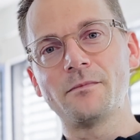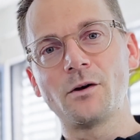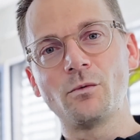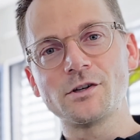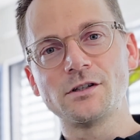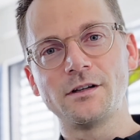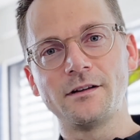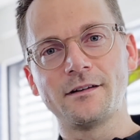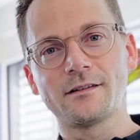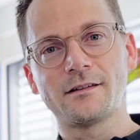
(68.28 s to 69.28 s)
My vision
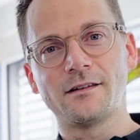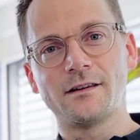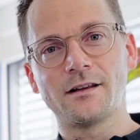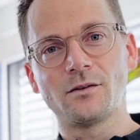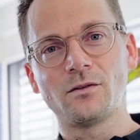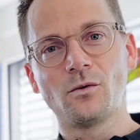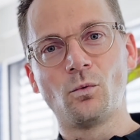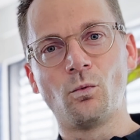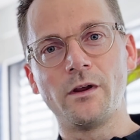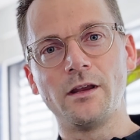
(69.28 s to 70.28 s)
is that
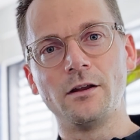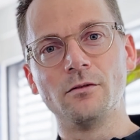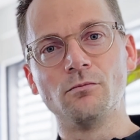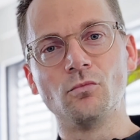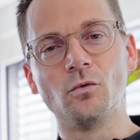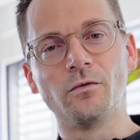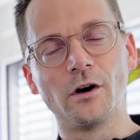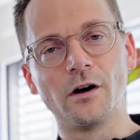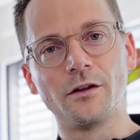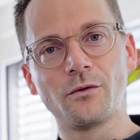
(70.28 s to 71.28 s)
we move
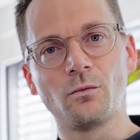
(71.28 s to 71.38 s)
on